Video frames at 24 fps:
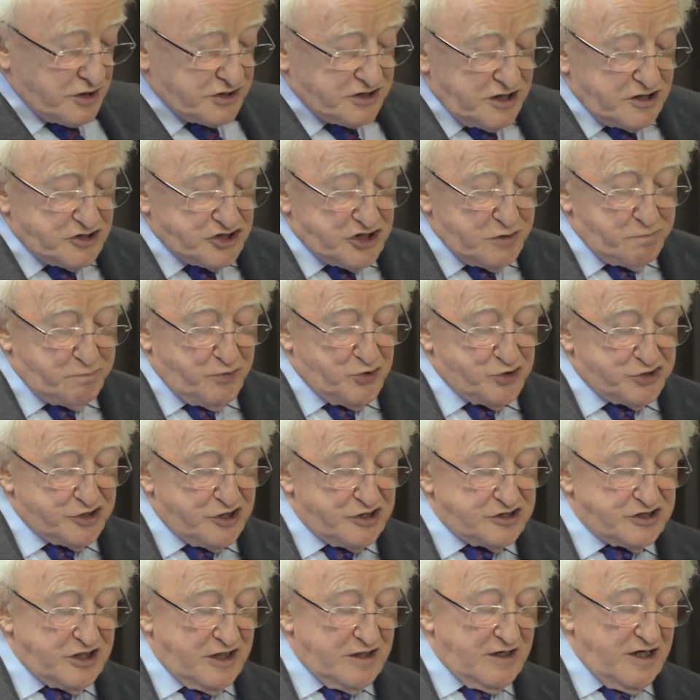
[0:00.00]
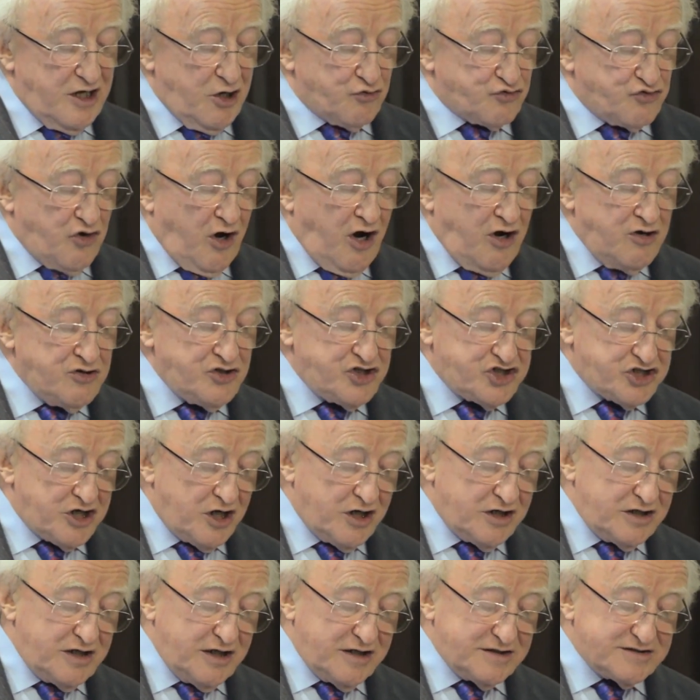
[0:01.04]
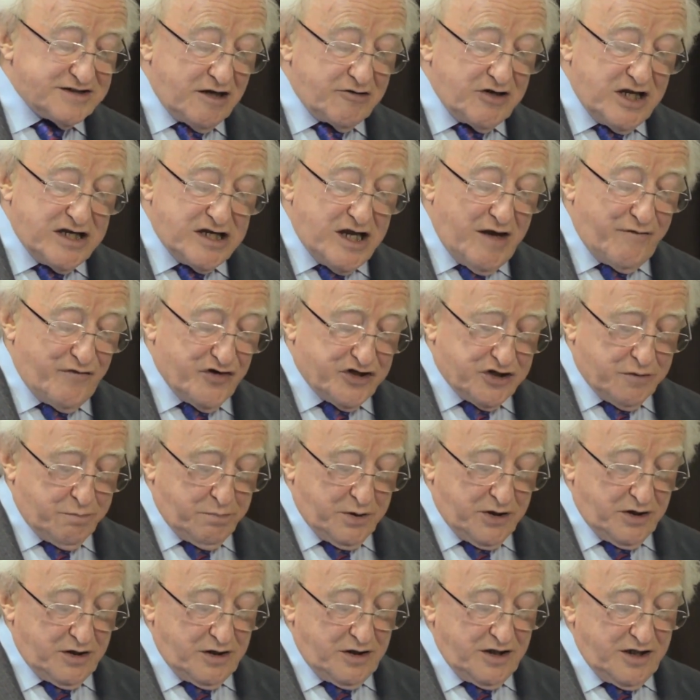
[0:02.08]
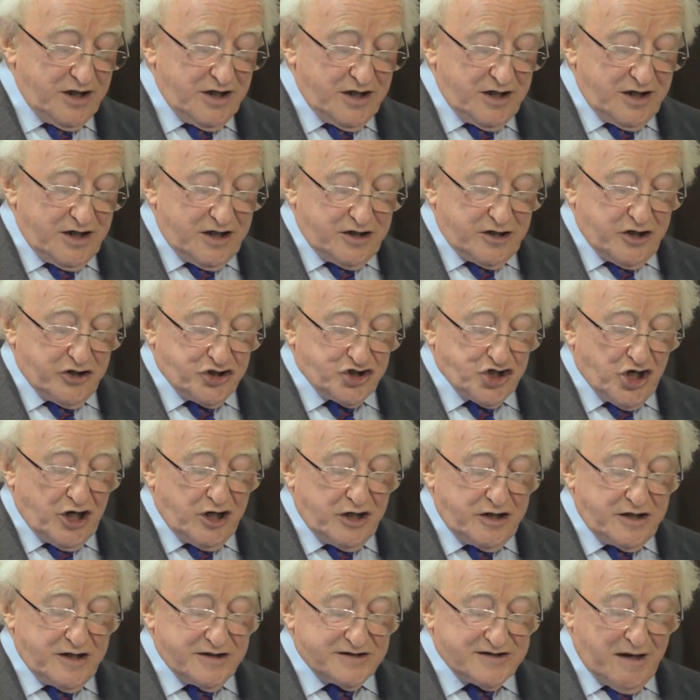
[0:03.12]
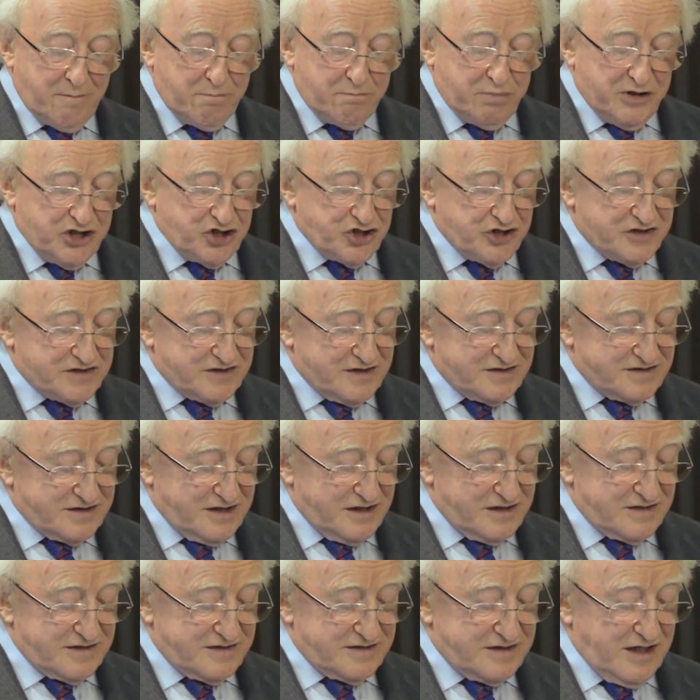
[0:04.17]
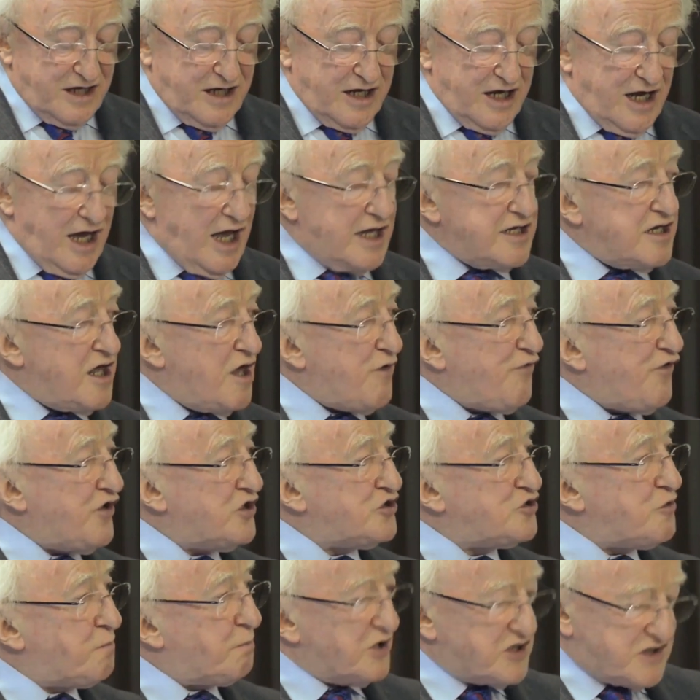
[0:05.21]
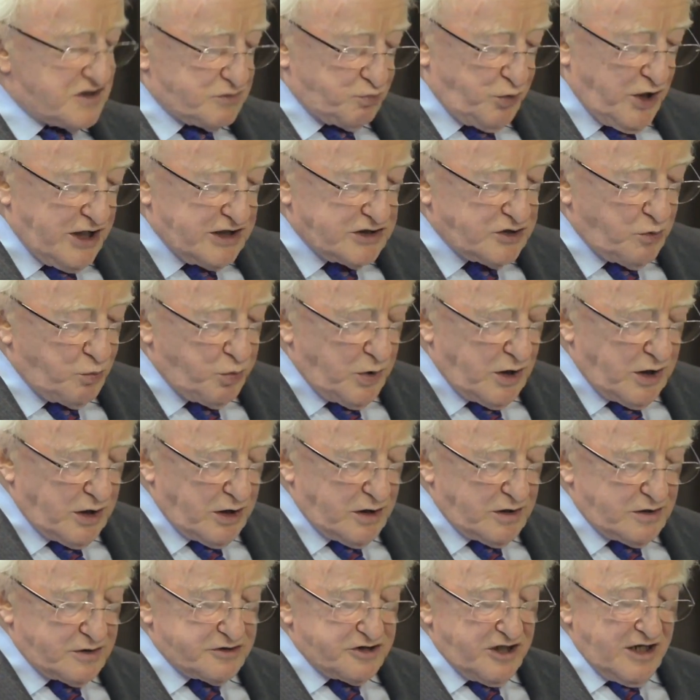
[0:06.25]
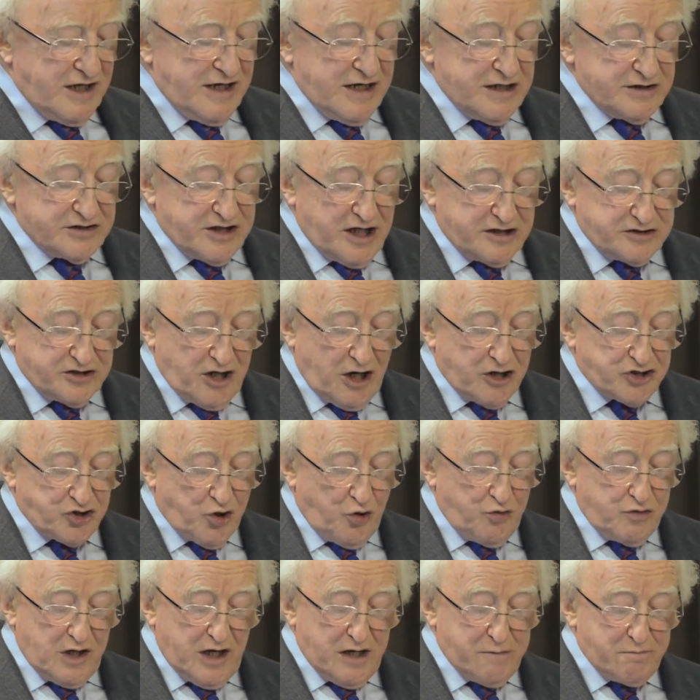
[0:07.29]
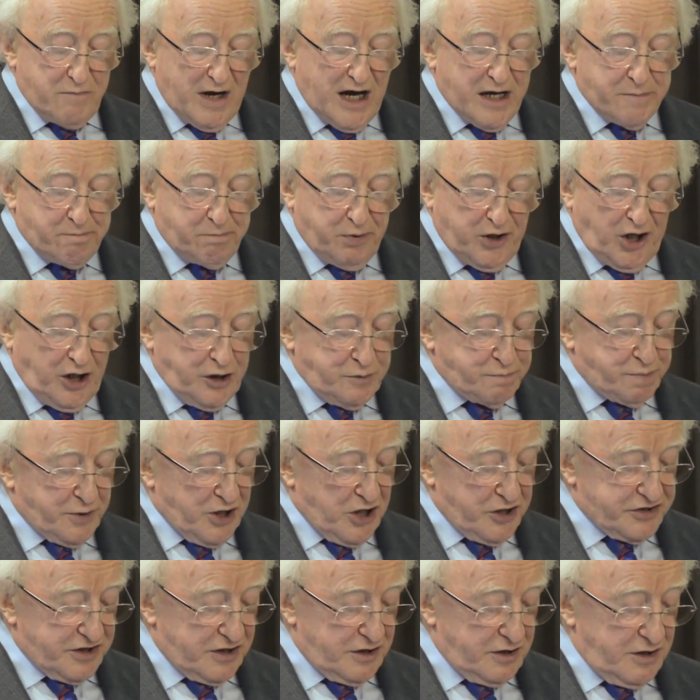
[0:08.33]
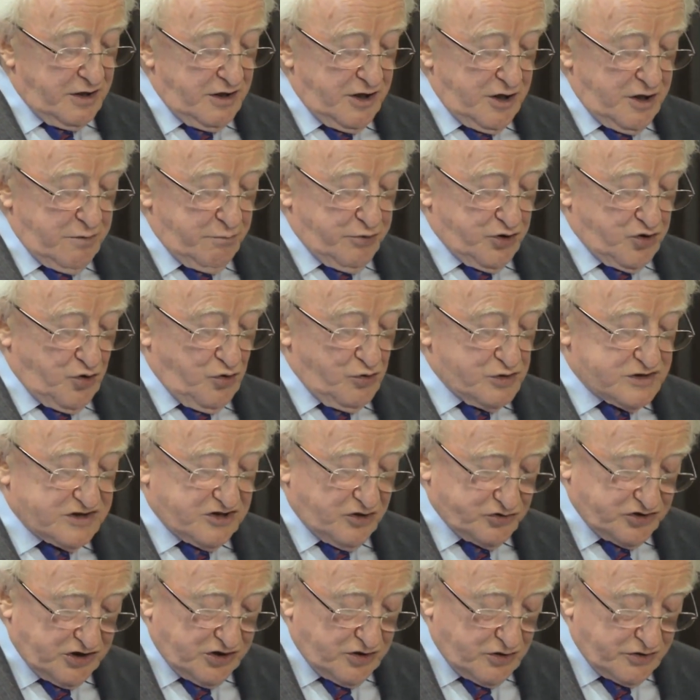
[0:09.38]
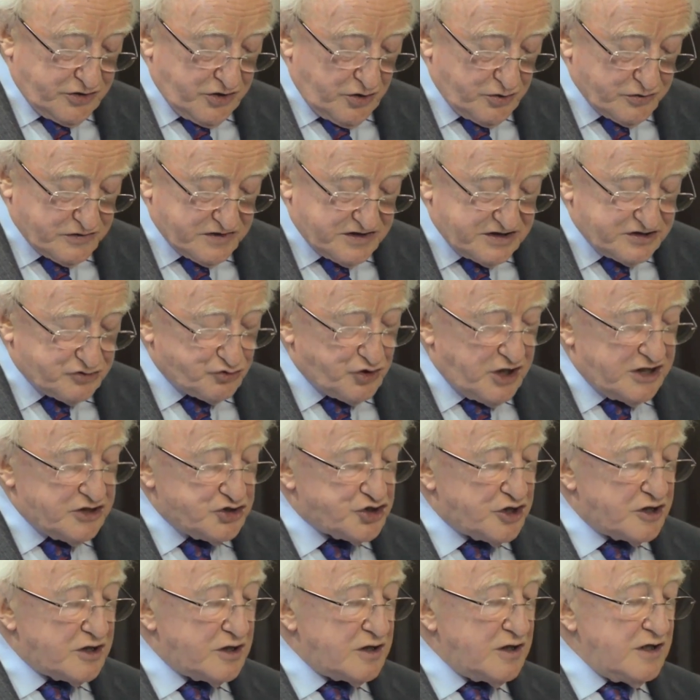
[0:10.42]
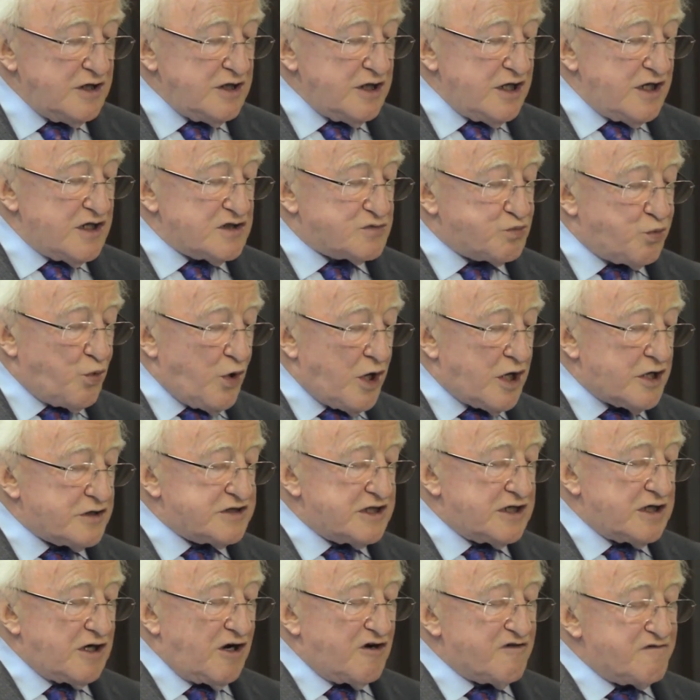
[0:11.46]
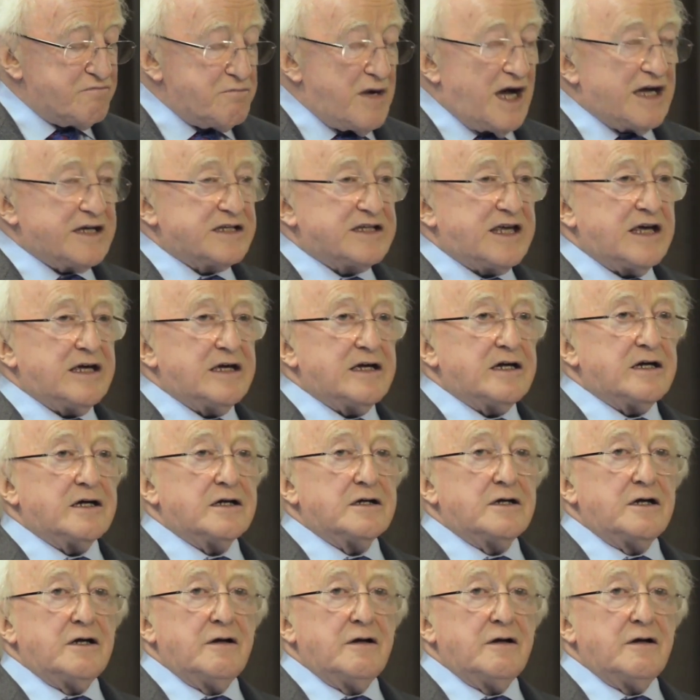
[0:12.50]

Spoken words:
Geraghty put it, wrong turnings are inevitable in a journey as ambitious as this, an effort to persuade the world that not only my blood brother, but also the unarmed stranger, is worthy of my care.